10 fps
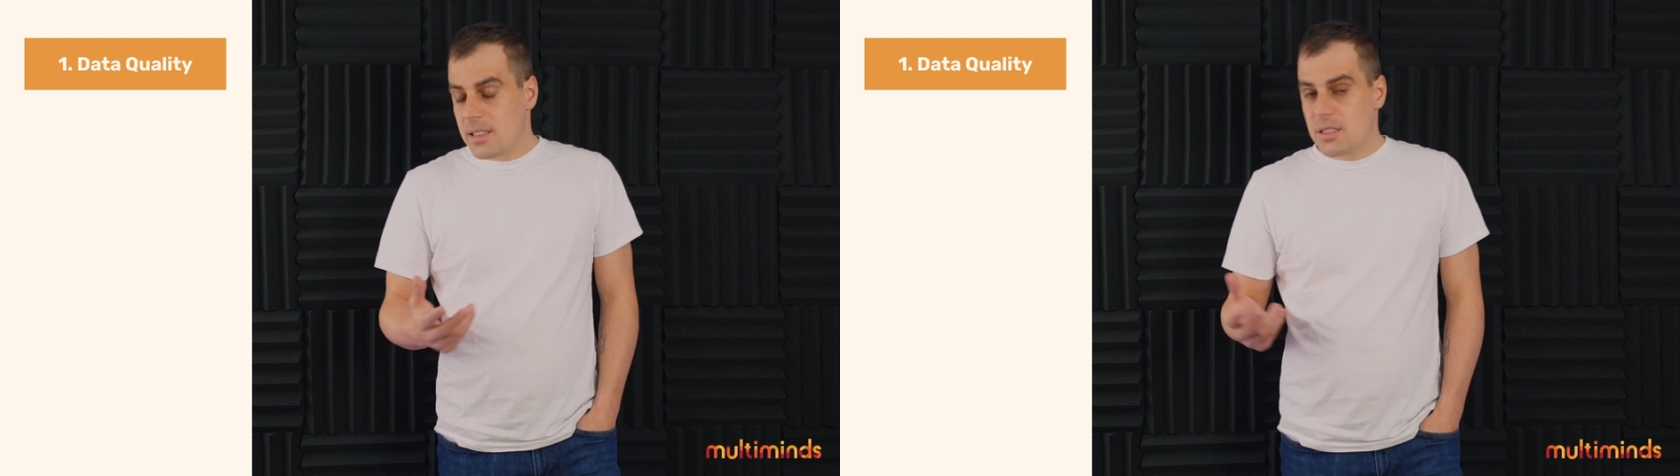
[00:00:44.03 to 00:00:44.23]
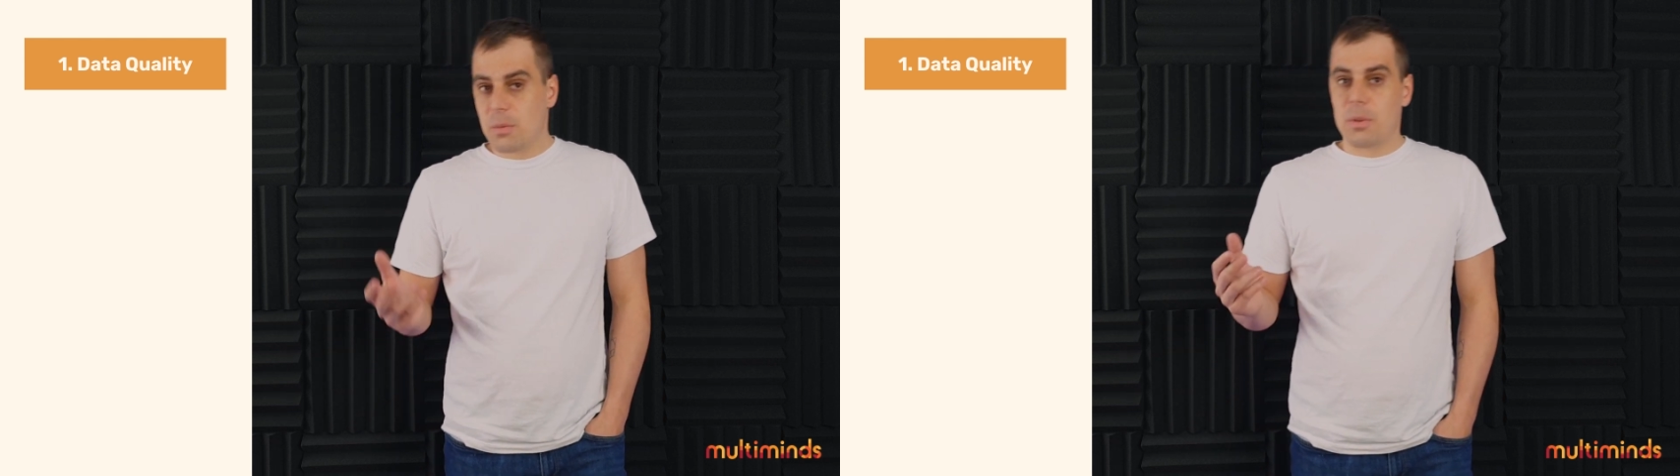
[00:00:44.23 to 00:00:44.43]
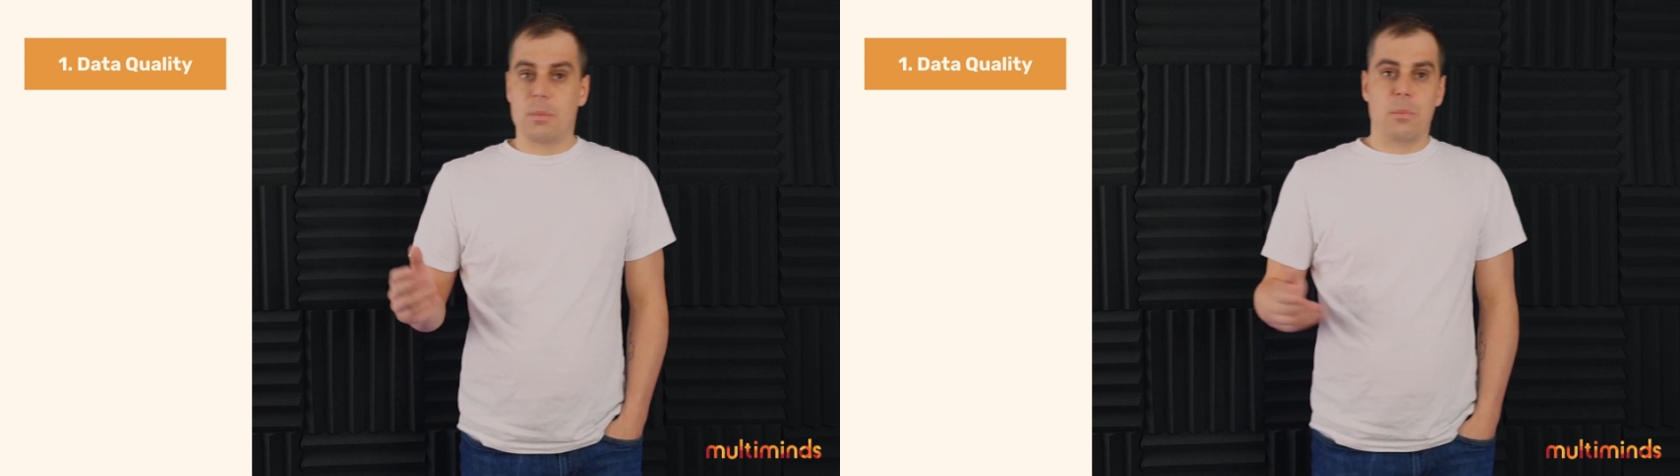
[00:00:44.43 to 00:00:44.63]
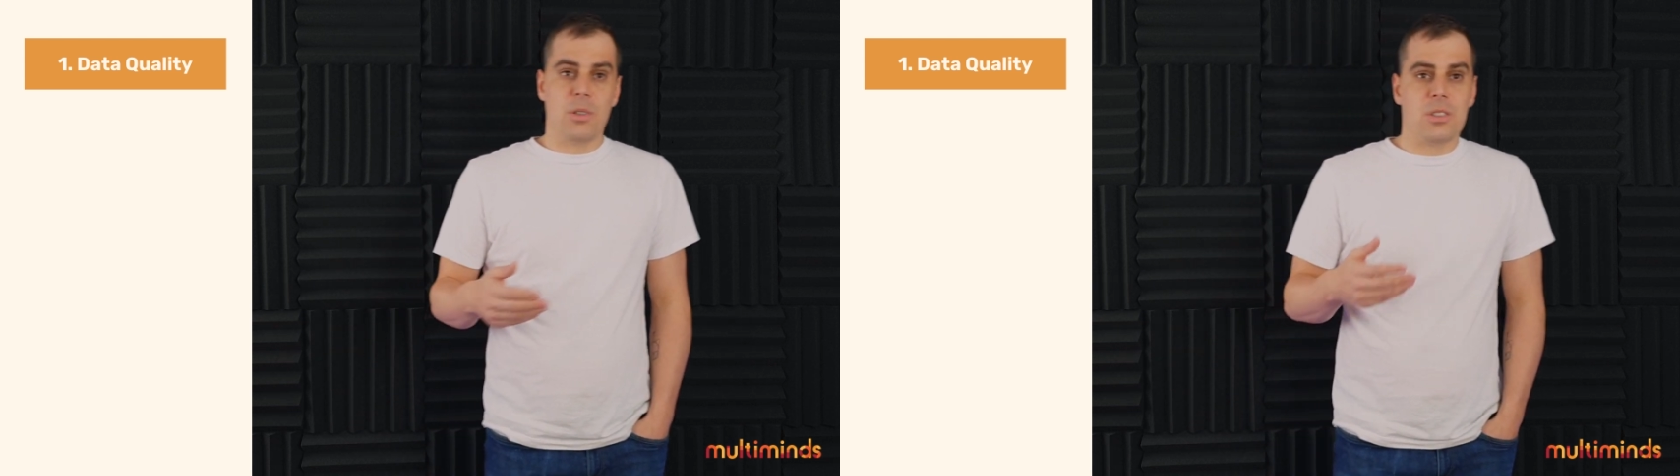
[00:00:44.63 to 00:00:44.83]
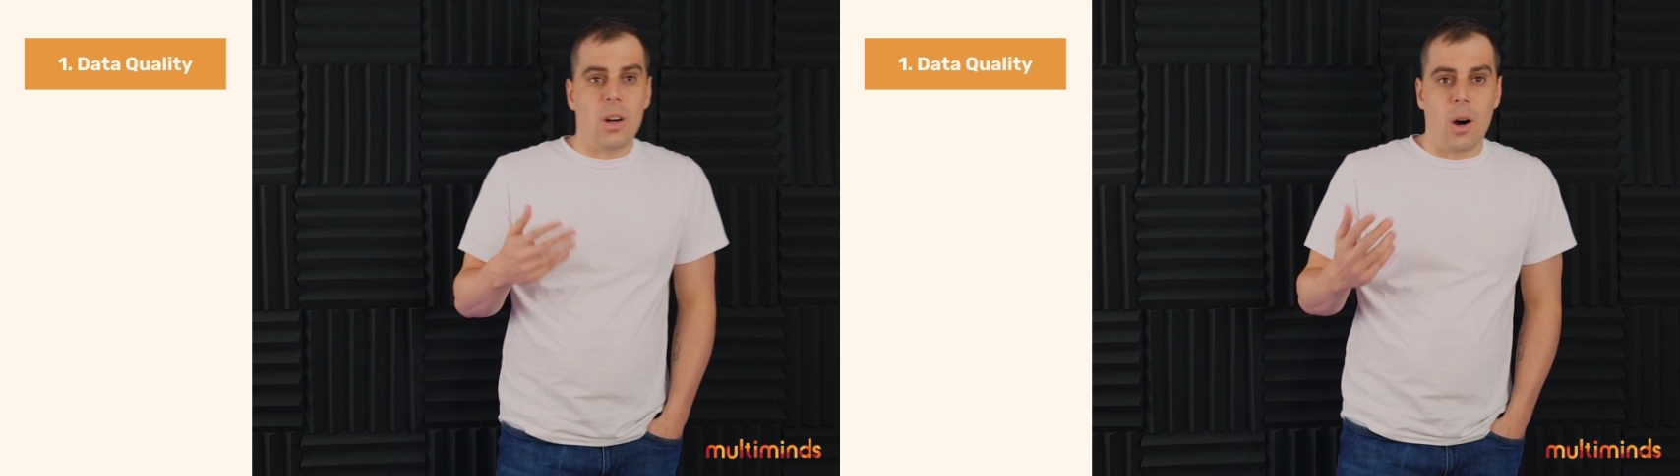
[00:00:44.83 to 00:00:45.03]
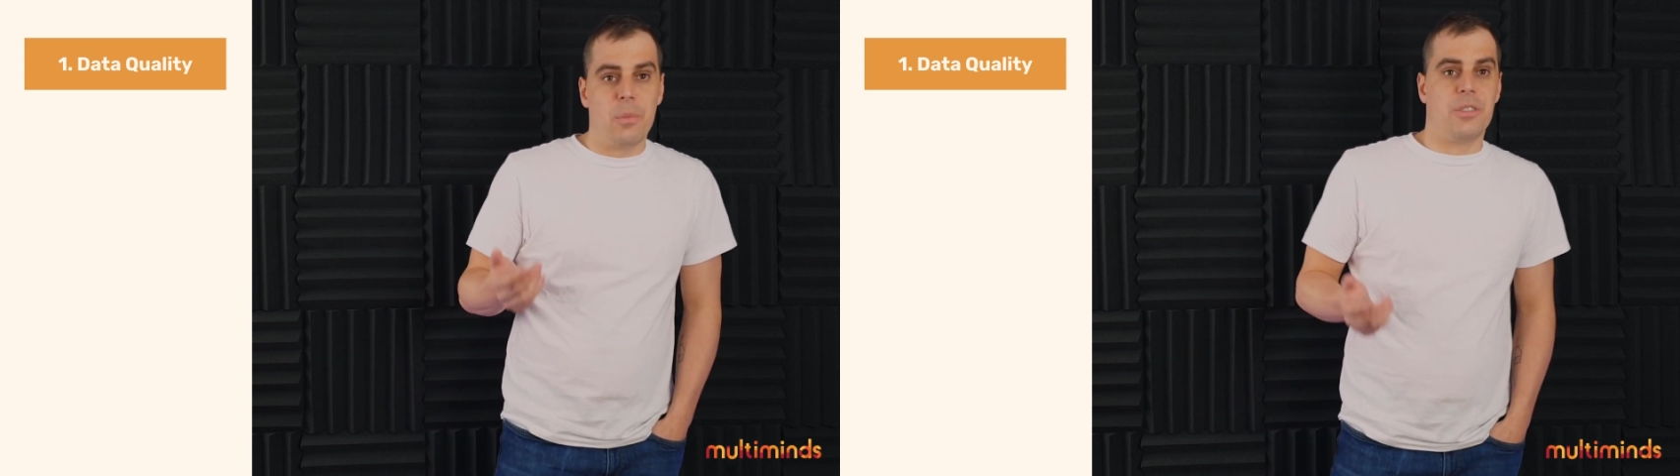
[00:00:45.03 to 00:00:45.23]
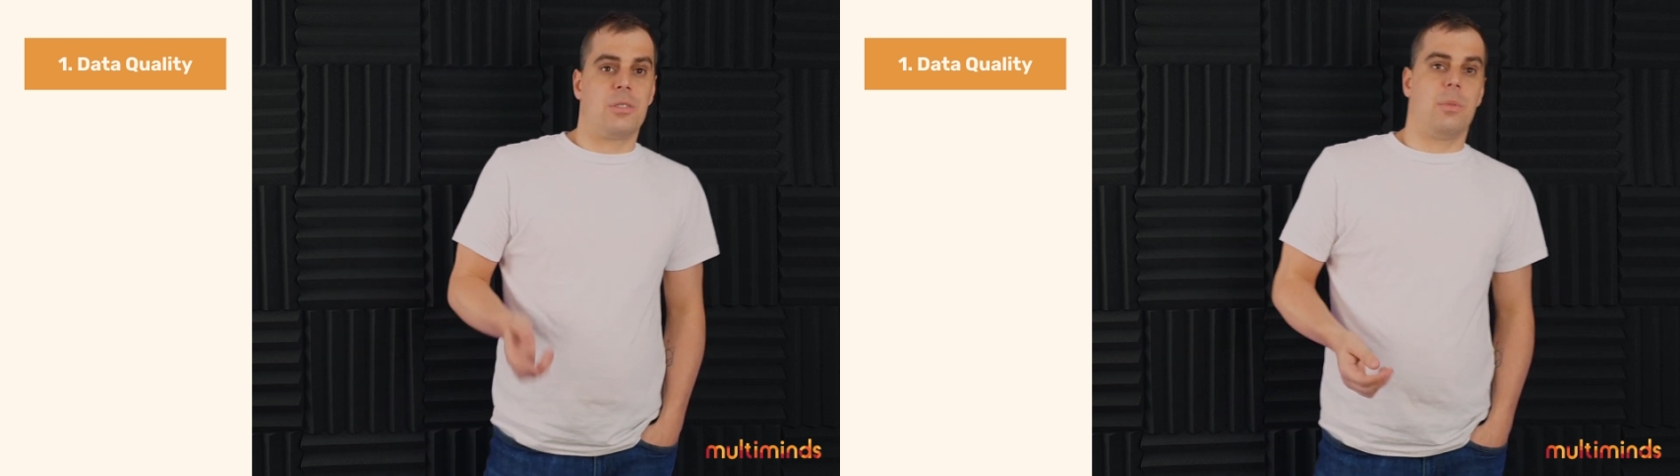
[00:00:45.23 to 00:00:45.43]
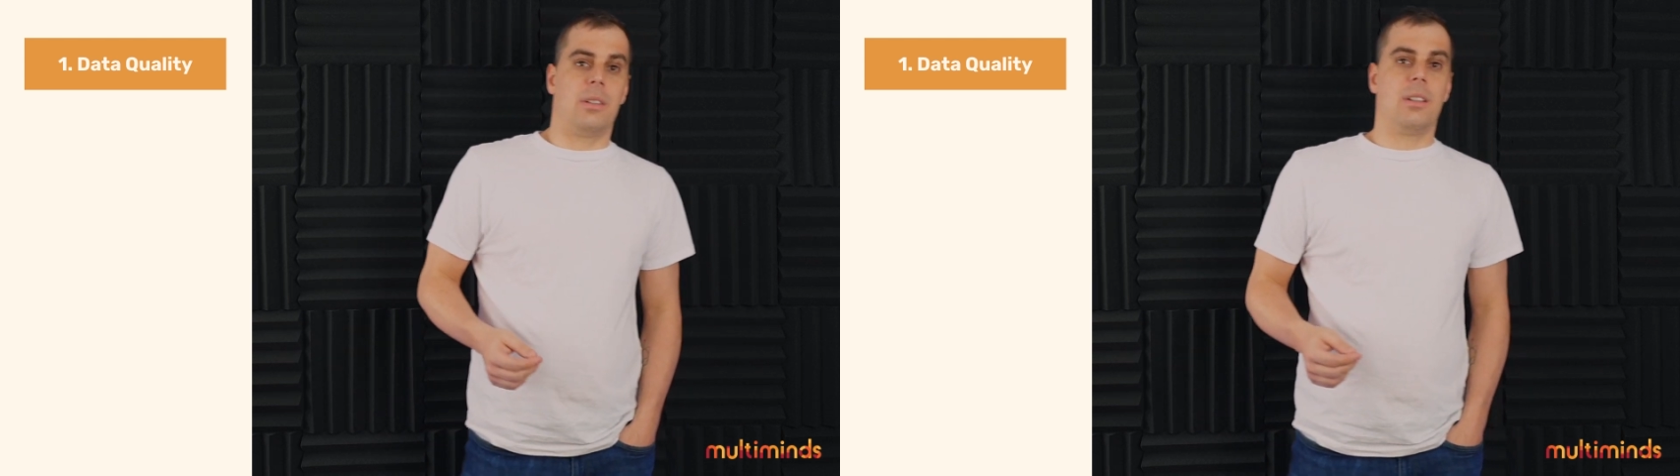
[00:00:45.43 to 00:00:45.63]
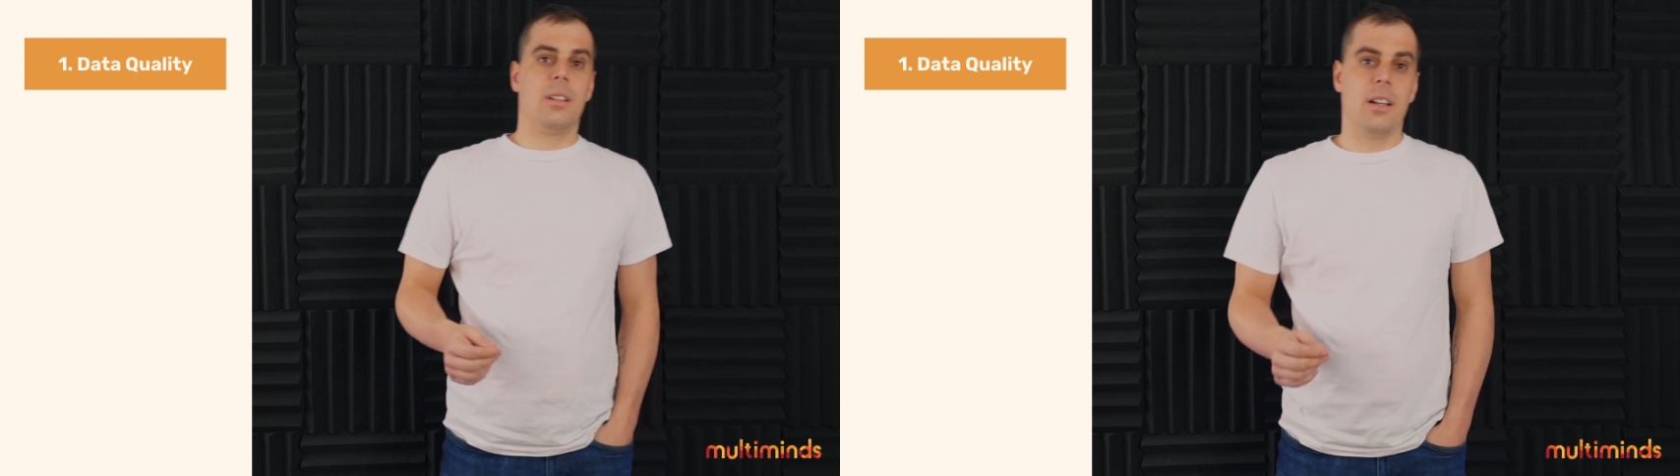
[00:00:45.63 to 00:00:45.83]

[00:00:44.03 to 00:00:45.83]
is the most obvious one.